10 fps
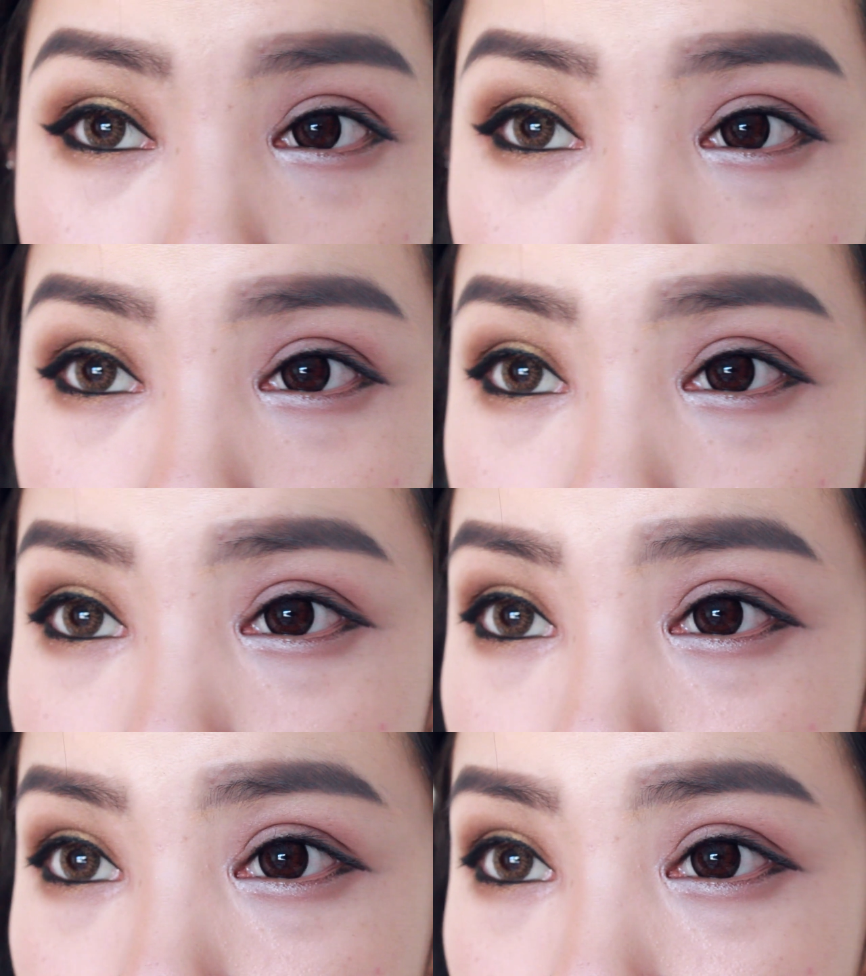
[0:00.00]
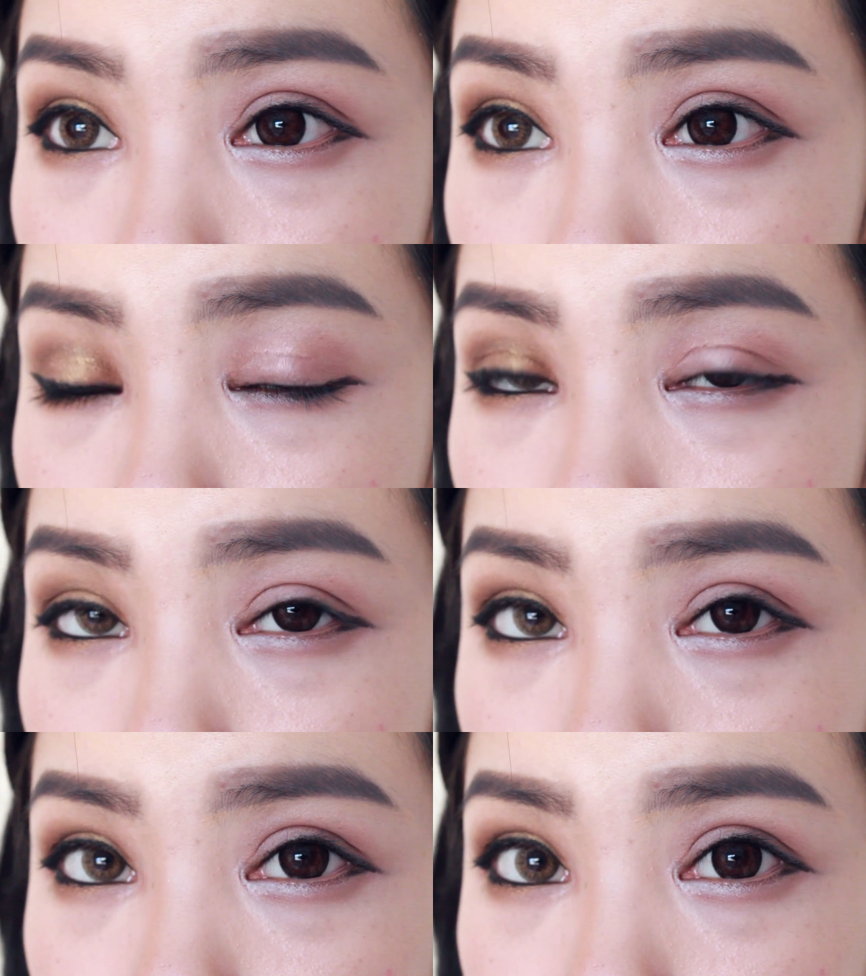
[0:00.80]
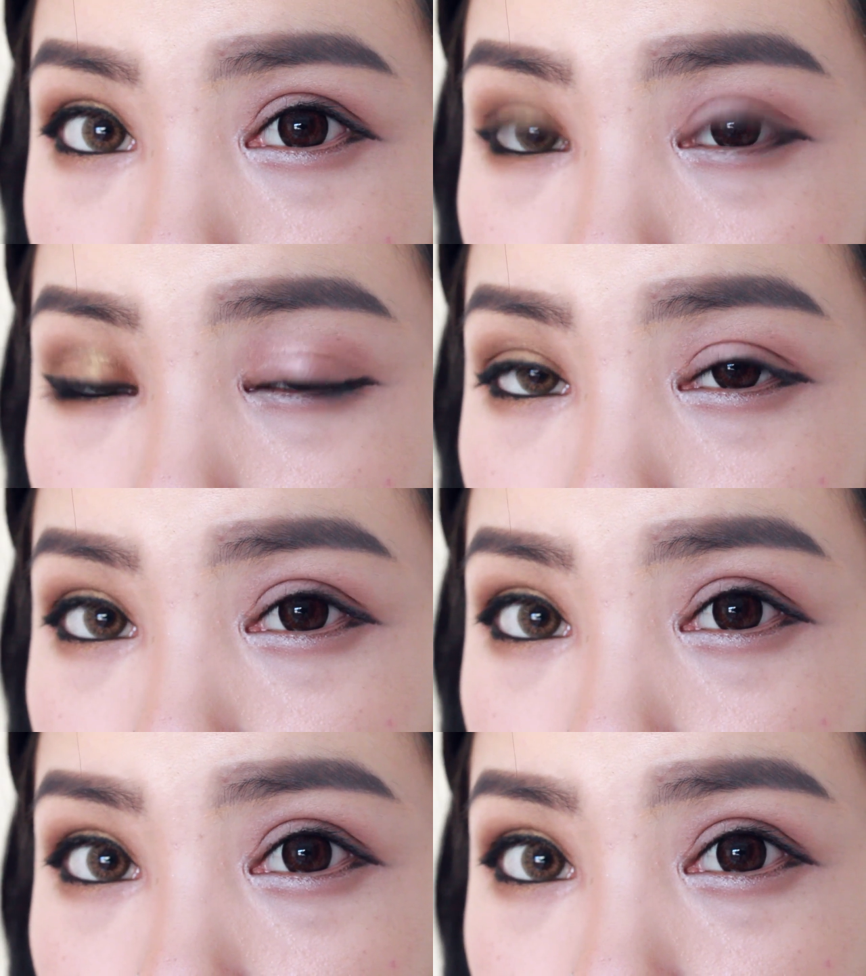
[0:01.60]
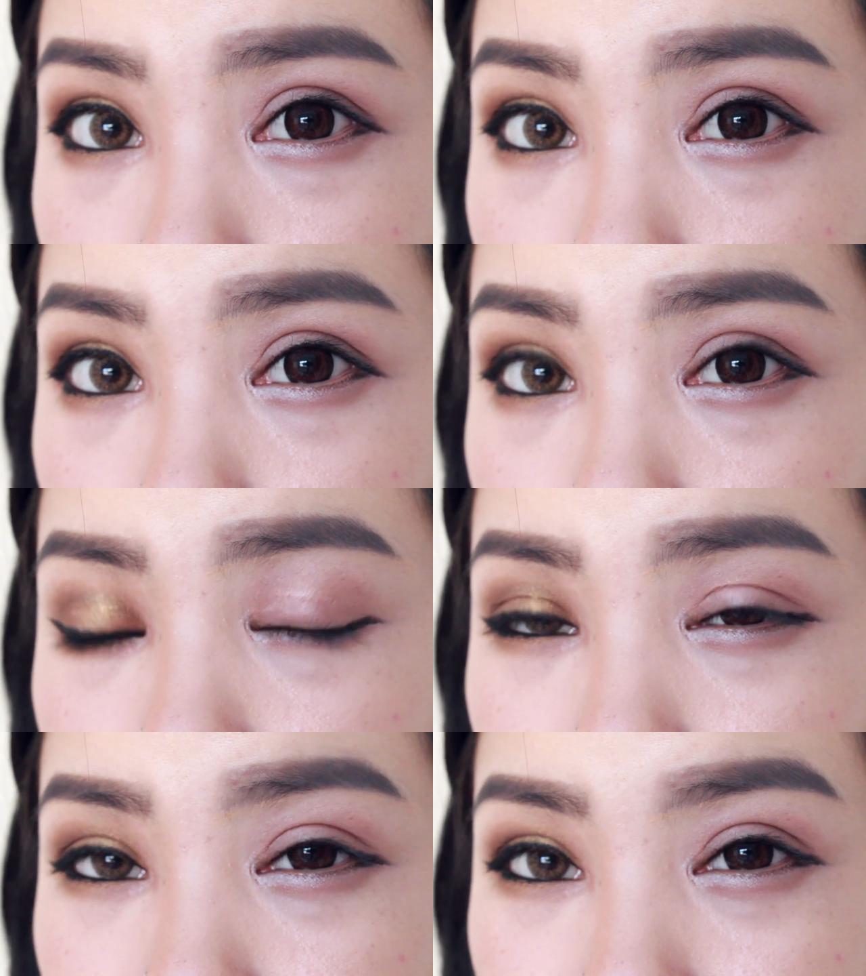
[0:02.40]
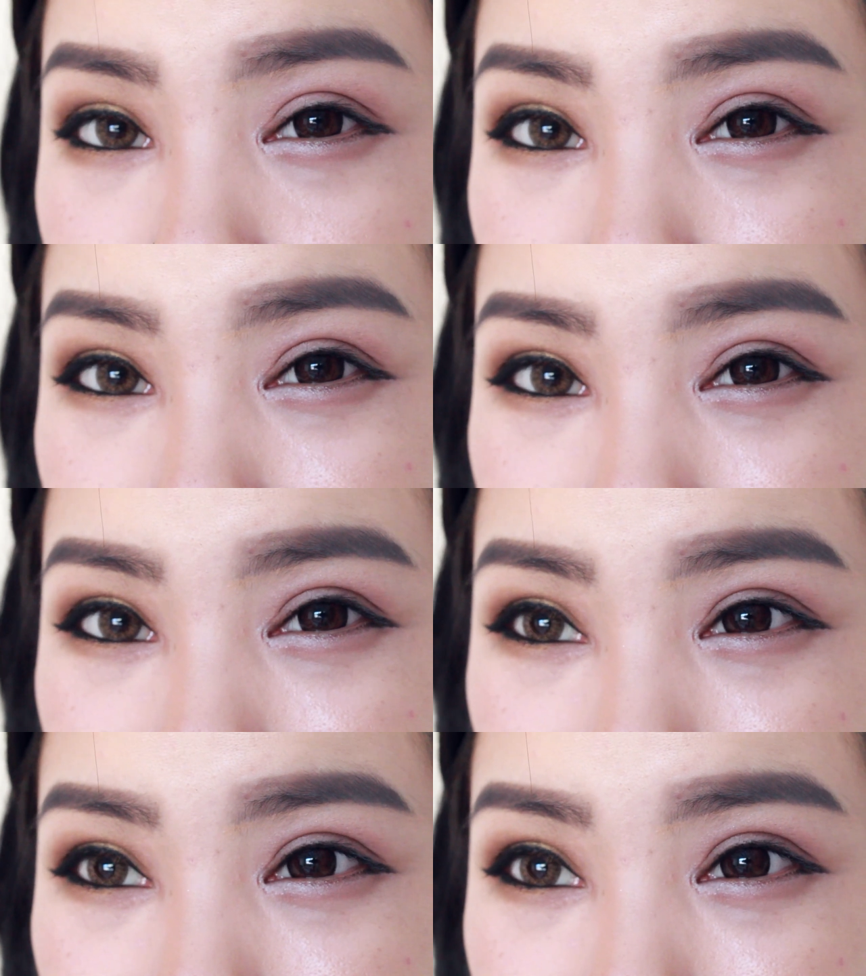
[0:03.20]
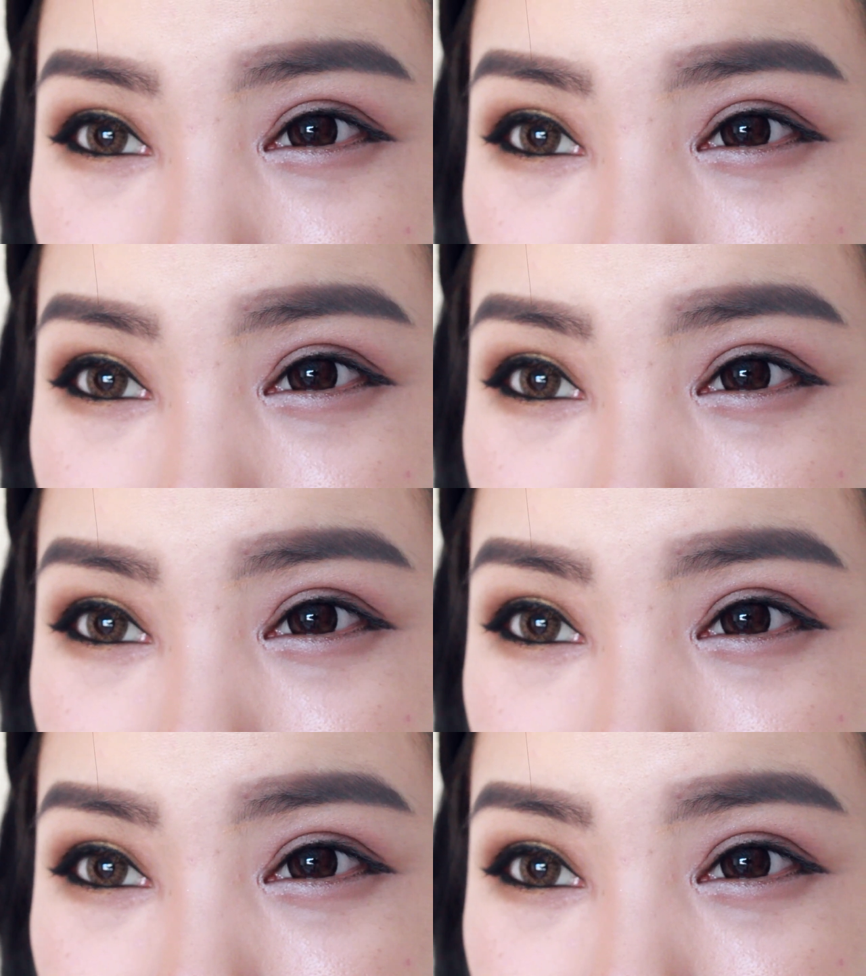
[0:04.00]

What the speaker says: No face is visible, so there are no lips to read.